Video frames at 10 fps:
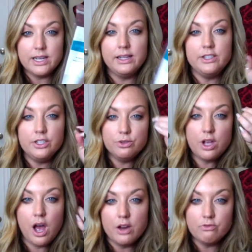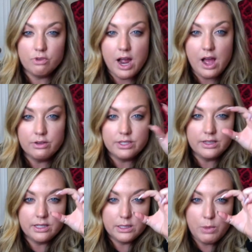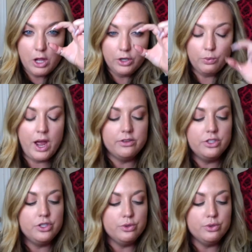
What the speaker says: I like to use cotton rounds, like the smaller rounds,